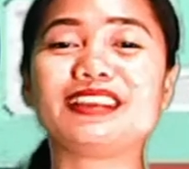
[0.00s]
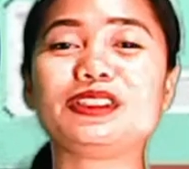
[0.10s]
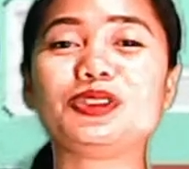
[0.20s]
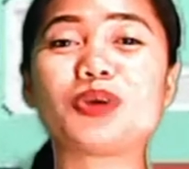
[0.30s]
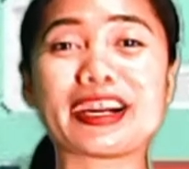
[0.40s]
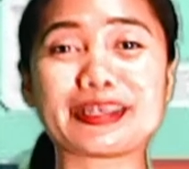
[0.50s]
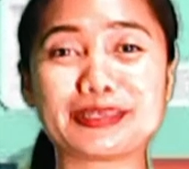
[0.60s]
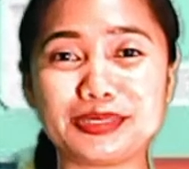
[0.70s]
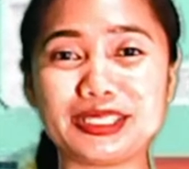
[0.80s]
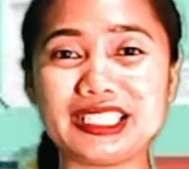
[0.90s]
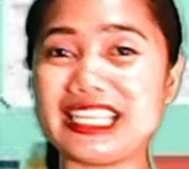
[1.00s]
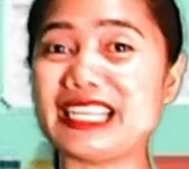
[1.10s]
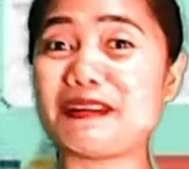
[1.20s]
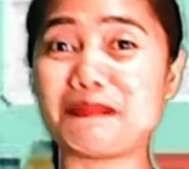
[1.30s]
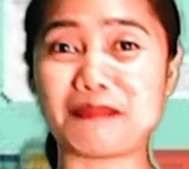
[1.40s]
You are good
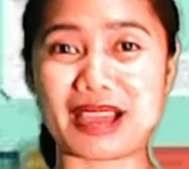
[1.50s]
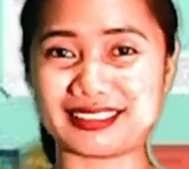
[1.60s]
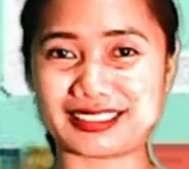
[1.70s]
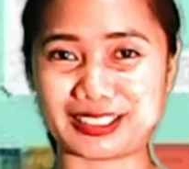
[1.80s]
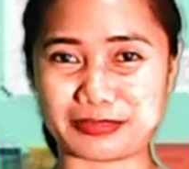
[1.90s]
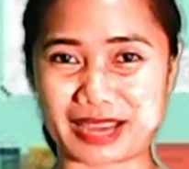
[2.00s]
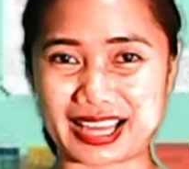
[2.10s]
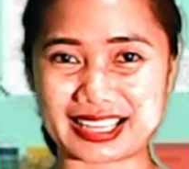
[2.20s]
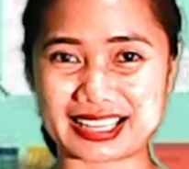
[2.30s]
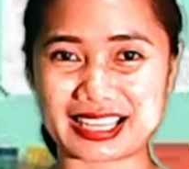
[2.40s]
in mental math.